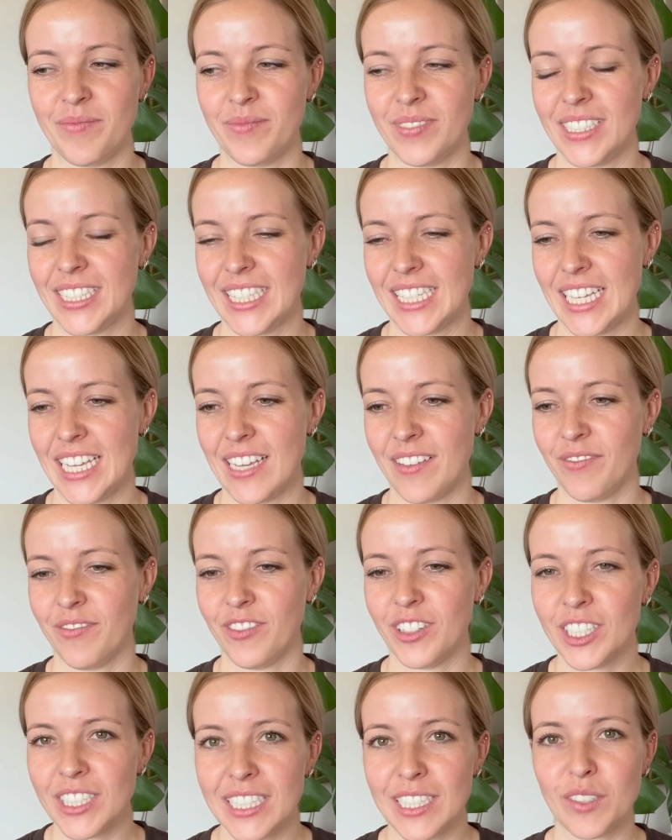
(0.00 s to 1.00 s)
let's see,
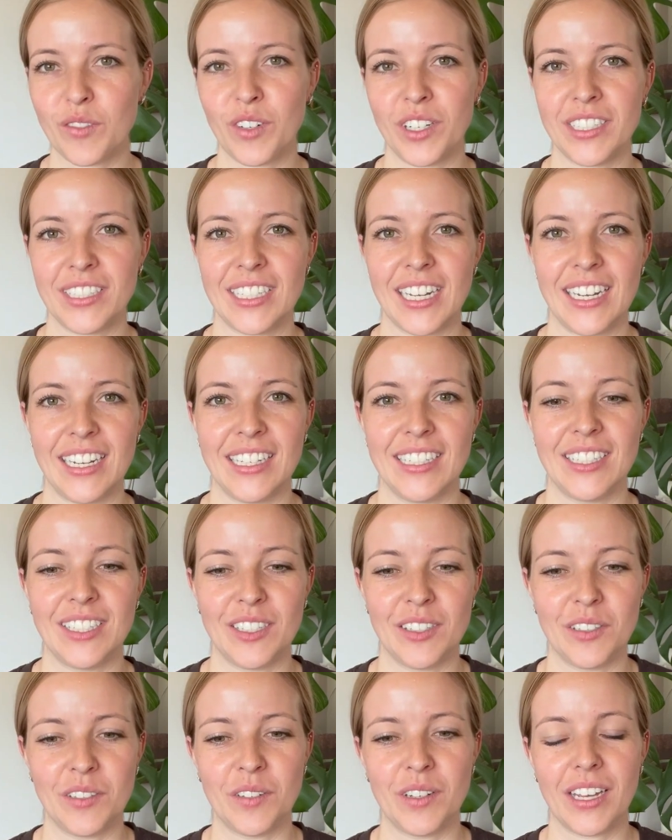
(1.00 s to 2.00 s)
first things first, I need
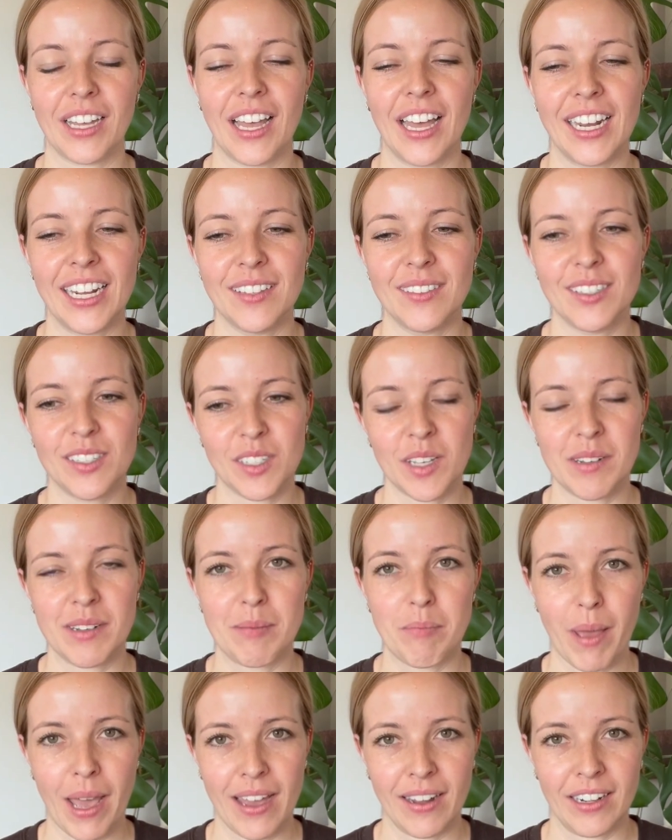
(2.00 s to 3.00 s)
to cut out the
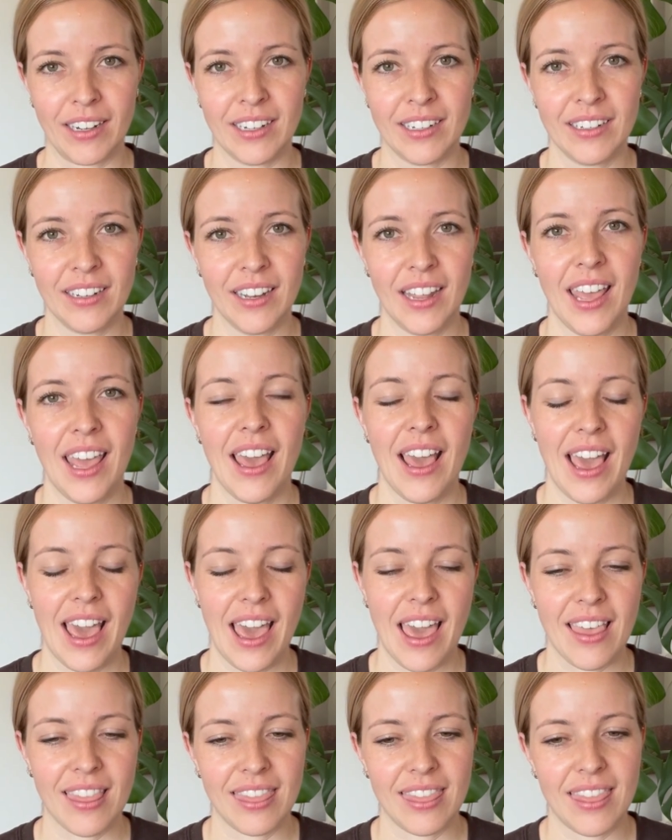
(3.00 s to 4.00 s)
sewing pattern,
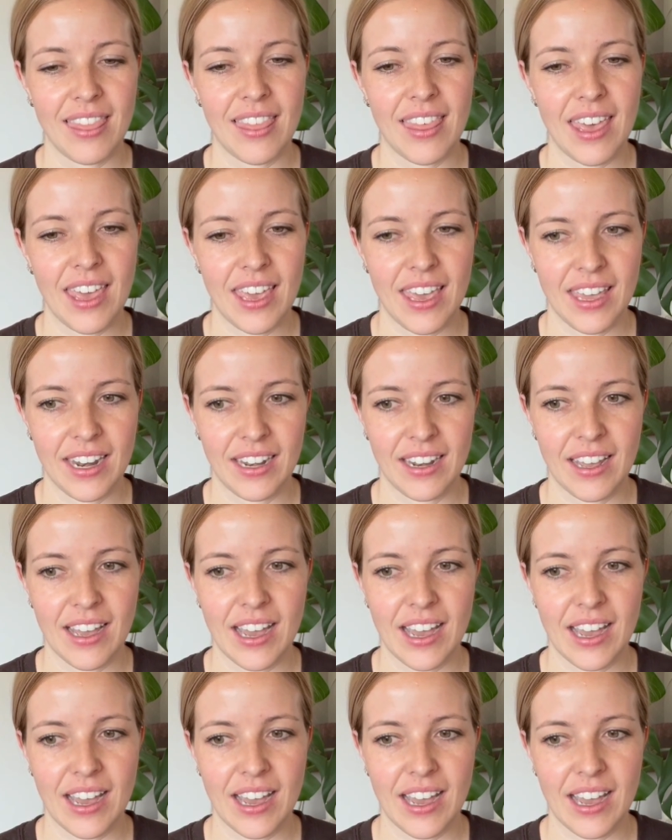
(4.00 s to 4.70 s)
and then